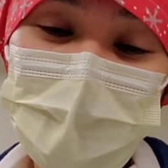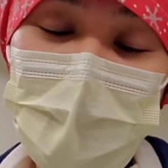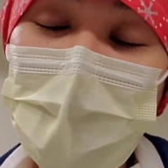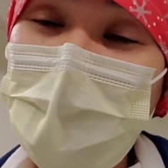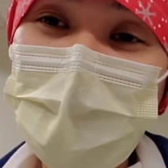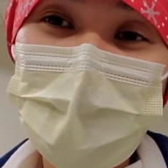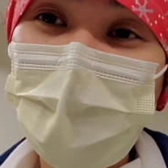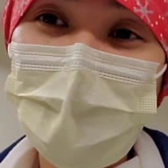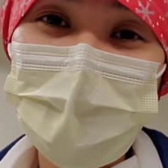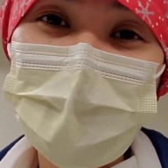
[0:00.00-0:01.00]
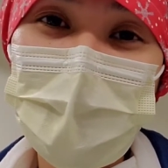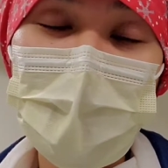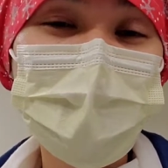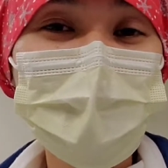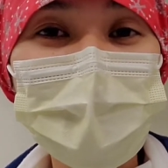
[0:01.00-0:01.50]
I hate calls.
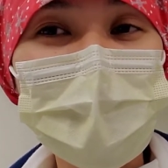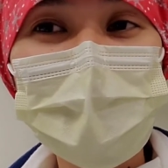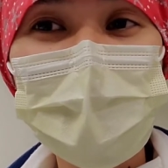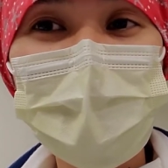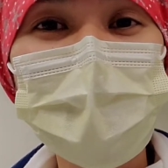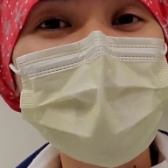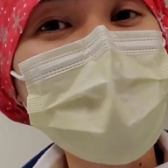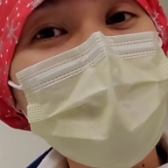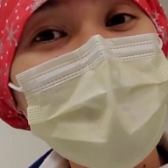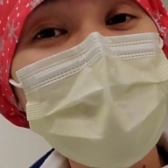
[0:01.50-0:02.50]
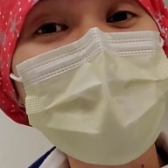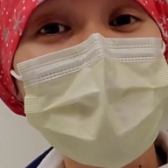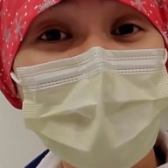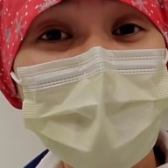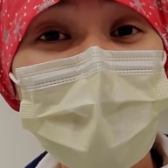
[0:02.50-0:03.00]
I don't like it, but some people
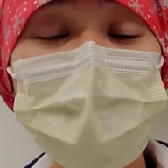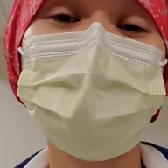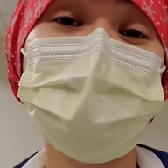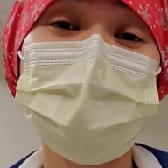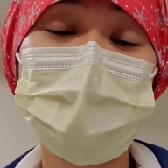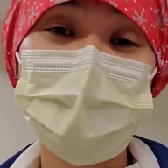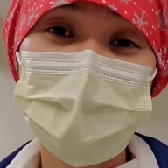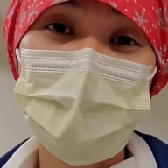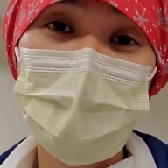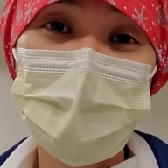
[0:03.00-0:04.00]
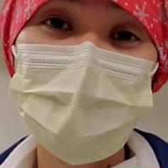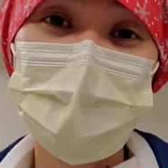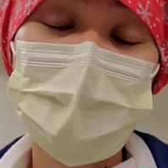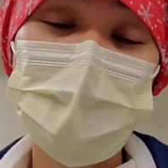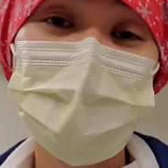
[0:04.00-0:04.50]
love it because it gives them
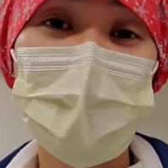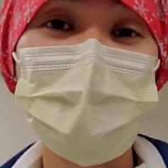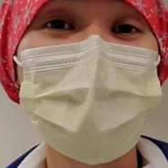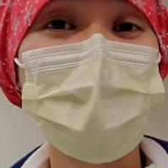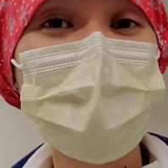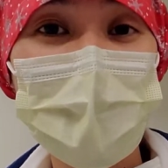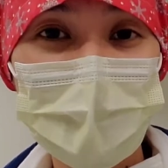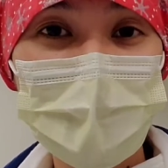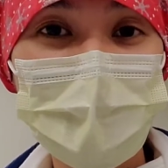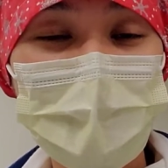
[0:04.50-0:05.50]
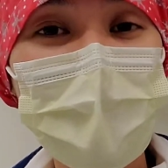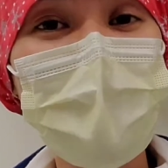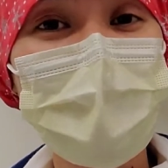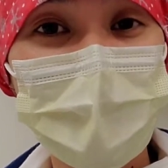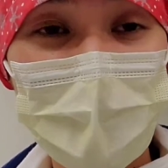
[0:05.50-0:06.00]
opportunity to make more money,
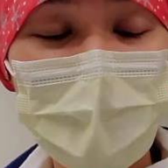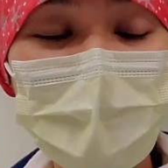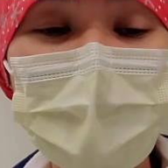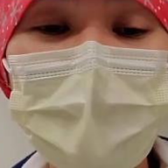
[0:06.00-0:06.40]
right?